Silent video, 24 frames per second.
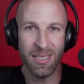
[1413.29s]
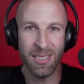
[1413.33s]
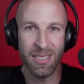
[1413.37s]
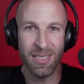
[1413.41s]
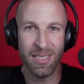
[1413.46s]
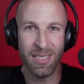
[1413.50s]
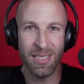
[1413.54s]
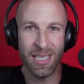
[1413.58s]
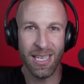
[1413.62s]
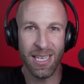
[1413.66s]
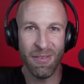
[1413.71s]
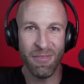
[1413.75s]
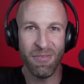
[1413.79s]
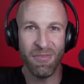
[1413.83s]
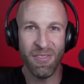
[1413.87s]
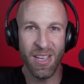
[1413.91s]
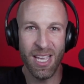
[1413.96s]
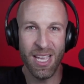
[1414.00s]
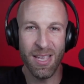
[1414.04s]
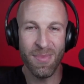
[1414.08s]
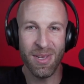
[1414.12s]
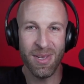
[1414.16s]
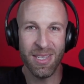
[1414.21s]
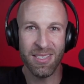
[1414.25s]
to get
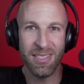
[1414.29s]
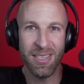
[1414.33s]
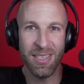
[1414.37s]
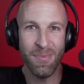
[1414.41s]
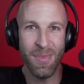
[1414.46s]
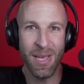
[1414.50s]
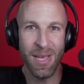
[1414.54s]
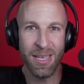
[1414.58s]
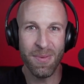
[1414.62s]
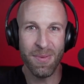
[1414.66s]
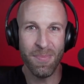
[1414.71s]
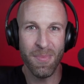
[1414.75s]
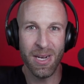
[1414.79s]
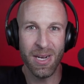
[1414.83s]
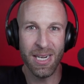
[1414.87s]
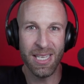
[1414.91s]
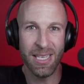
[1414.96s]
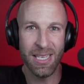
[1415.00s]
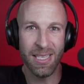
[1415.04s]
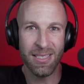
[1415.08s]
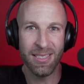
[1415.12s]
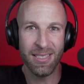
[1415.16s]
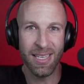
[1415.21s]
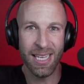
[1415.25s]
famous and make money,
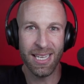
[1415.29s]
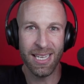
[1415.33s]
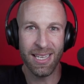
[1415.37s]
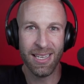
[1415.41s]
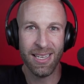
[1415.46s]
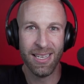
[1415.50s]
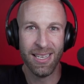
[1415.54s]
it's like,